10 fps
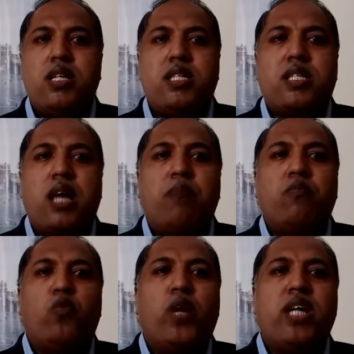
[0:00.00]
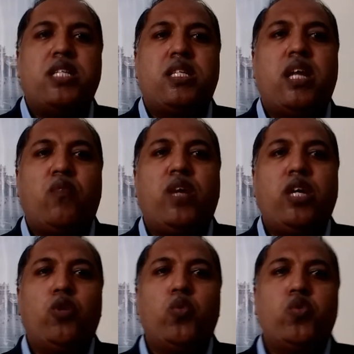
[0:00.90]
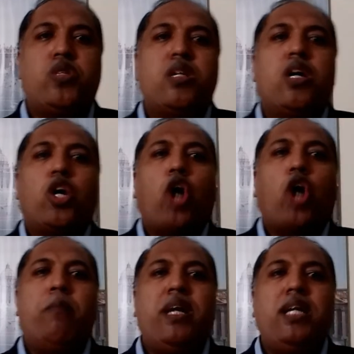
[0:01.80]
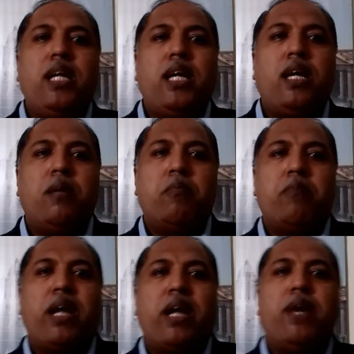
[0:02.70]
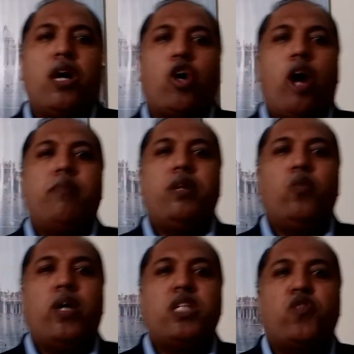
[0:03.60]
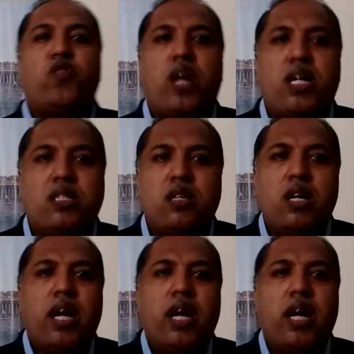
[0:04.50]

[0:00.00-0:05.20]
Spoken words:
Some words that we use commonly might be a common words for us.